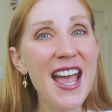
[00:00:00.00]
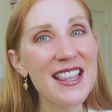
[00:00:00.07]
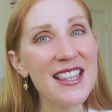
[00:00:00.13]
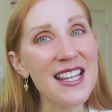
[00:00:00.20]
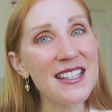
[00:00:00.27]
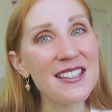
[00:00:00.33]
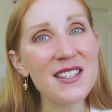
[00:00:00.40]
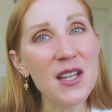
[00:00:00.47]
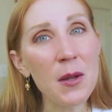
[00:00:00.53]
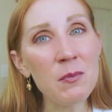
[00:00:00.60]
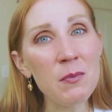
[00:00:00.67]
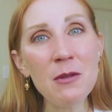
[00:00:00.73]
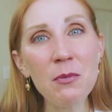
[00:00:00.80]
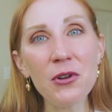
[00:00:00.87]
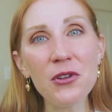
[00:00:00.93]
And then
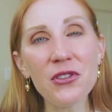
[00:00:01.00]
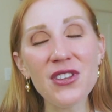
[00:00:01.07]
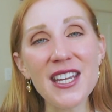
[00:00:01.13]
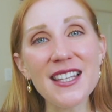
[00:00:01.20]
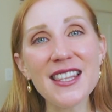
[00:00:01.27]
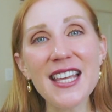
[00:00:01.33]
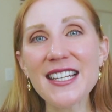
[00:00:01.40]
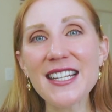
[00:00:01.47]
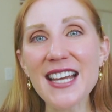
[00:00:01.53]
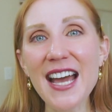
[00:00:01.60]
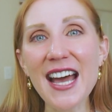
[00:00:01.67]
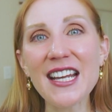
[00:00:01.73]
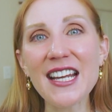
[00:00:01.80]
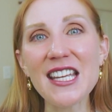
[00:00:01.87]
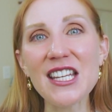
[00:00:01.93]
some people think that
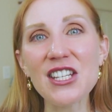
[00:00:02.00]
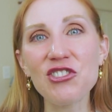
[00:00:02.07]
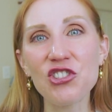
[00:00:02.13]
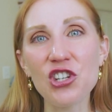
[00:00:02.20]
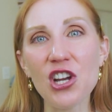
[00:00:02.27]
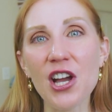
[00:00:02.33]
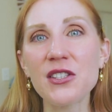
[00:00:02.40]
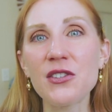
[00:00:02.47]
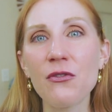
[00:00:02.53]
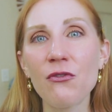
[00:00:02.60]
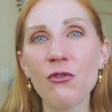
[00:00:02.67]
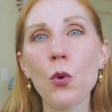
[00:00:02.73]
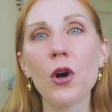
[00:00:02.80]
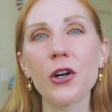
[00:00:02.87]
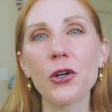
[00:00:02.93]
data is just
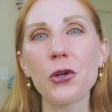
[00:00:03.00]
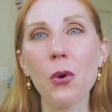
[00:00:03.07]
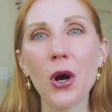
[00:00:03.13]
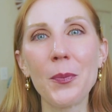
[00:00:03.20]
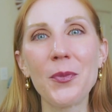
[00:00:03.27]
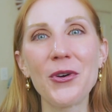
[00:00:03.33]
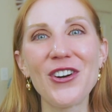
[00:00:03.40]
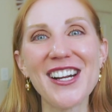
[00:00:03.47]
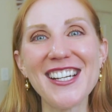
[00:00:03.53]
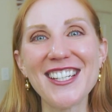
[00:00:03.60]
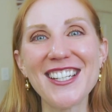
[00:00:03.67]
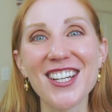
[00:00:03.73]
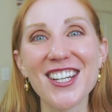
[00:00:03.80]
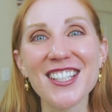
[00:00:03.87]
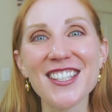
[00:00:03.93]
for
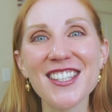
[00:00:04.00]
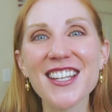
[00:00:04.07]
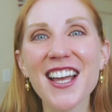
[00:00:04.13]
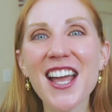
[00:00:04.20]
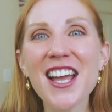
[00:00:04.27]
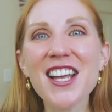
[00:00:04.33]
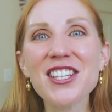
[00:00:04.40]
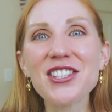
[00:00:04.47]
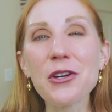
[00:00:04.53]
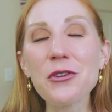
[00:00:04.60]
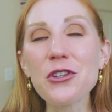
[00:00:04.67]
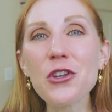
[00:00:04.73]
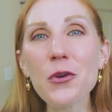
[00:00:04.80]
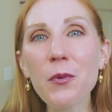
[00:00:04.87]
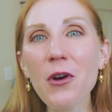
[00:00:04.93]
corporations. So
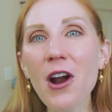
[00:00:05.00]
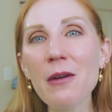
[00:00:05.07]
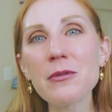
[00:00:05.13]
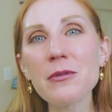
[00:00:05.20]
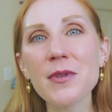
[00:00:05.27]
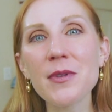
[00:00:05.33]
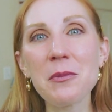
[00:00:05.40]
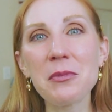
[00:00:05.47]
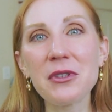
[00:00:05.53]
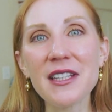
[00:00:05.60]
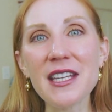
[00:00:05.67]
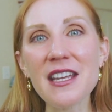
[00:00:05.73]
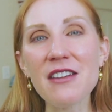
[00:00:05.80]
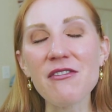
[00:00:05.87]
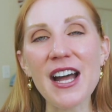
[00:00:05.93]
you probably
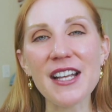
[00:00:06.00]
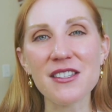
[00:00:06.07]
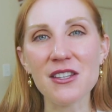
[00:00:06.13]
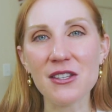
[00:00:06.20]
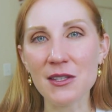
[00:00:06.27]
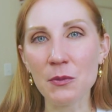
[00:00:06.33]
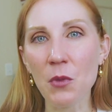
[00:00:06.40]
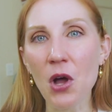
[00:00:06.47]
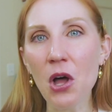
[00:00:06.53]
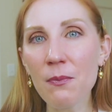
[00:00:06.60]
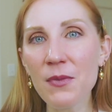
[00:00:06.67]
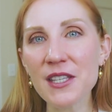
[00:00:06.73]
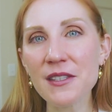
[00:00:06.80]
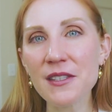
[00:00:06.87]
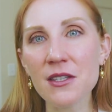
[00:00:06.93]
believe as a small
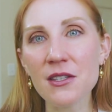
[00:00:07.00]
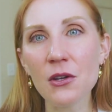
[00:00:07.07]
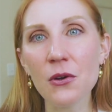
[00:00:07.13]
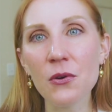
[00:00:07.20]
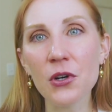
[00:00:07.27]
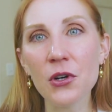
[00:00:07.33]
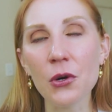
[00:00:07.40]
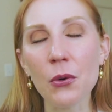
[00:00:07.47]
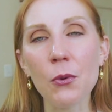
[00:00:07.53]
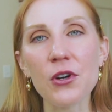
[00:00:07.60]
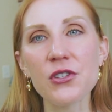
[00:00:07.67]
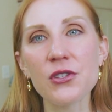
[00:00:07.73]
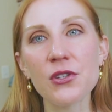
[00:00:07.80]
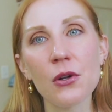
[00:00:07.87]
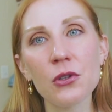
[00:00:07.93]
business owner
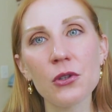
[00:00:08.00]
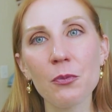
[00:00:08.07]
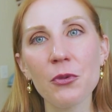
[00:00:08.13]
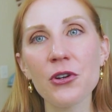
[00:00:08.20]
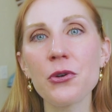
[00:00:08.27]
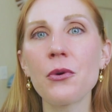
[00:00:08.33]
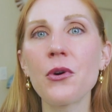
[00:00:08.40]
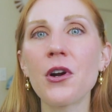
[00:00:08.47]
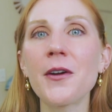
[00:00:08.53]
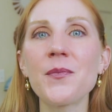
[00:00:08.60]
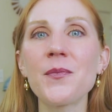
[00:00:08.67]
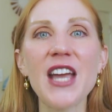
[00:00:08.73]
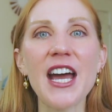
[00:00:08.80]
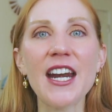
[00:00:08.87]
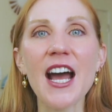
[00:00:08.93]
or
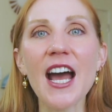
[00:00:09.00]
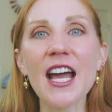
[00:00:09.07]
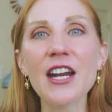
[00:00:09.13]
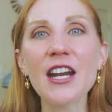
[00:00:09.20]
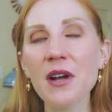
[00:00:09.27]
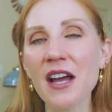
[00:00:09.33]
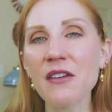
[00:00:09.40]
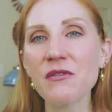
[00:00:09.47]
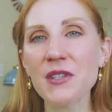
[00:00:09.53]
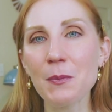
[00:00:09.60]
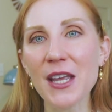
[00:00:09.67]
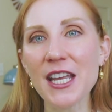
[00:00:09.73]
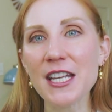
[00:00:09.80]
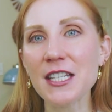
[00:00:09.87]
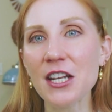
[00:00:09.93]
solopreneur that I don't have
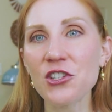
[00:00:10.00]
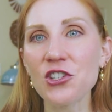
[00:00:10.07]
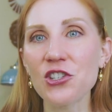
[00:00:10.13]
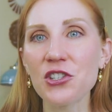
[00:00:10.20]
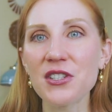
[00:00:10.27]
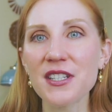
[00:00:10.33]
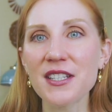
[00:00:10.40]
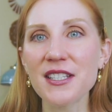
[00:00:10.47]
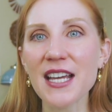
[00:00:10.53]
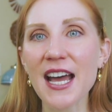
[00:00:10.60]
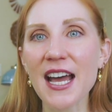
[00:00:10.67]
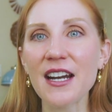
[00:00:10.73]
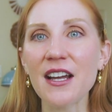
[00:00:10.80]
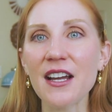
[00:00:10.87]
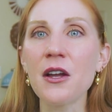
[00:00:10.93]
to pay attention to
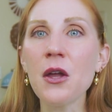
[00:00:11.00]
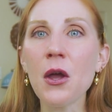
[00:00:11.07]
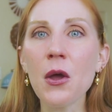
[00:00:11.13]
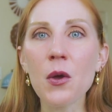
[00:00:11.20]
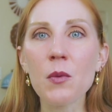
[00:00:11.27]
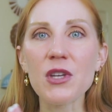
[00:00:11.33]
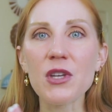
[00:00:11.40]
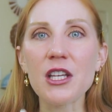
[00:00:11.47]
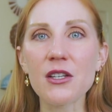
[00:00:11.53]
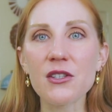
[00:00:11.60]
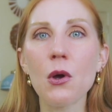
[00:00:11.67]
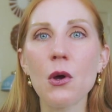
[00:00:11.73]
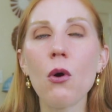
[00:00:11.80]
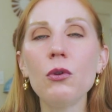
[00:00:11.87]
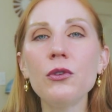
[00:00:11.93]
data
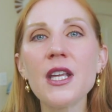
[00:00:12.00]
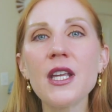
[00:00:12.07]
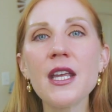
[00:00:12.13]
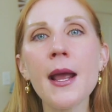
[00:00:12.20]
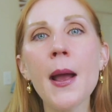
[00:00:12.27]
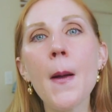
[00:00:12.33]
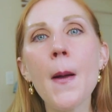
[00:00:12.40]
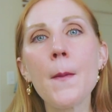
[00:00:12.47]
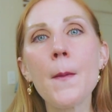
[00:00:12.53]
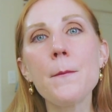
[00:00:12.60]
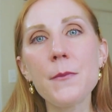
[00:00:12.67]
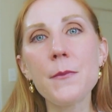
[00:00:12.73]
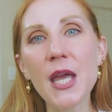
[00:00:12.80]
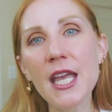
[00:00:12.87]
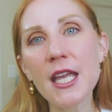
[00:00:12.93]
because only
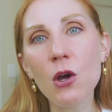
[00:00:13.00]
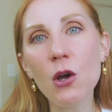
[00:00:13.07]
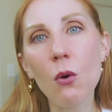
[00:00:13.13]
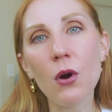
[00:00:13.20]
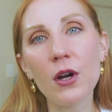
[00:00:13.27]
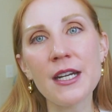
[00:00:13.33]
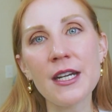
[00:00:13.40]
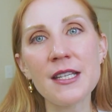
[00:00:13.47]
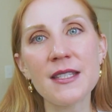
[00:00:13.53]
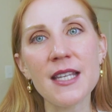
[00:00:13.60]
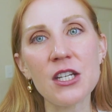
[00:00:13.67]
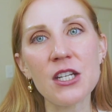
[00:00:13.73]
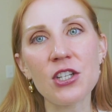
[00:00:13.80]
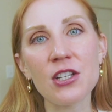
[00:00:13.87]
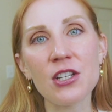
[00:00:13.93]
big
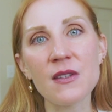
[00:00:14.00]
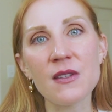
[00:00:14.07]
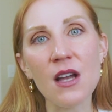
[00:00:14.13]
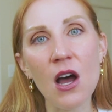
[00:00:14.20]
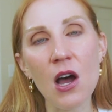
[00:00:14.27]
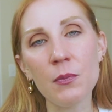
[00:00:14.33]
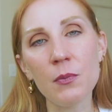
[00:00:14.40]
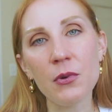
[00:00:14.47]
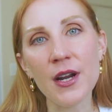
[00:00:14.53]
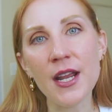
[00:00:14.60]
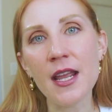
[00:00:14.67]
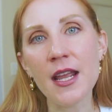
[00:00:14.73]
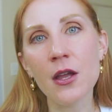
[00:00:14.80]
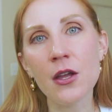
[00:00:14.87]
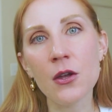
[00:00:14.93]
organizations
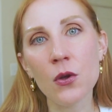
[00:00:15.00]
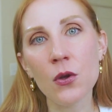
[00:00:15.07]
operate